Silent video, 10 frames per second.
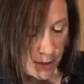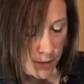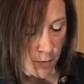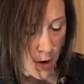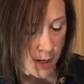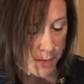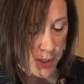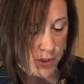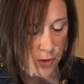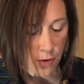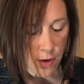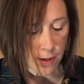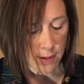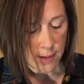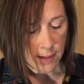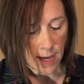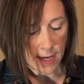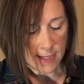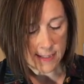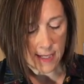You want to make sure, like
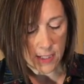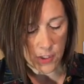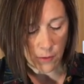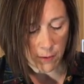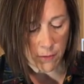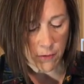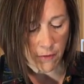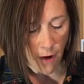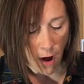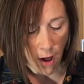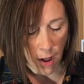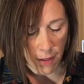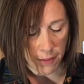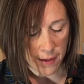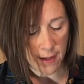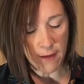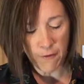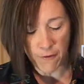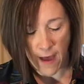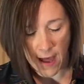I said, to remove all the
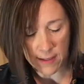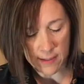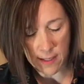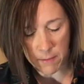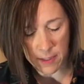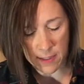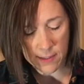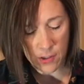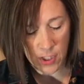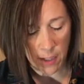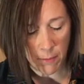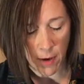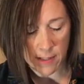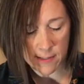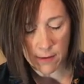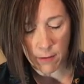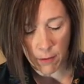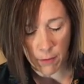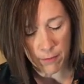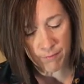fat. I mean, these are chicken breasts,
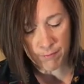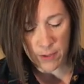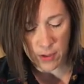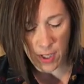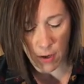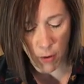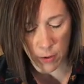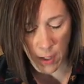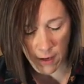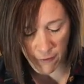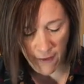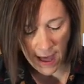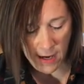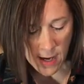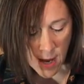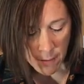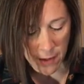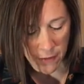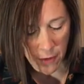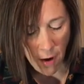so there's not a whole lot of fat, but
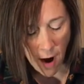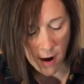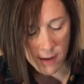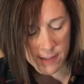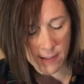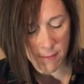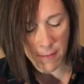if there are some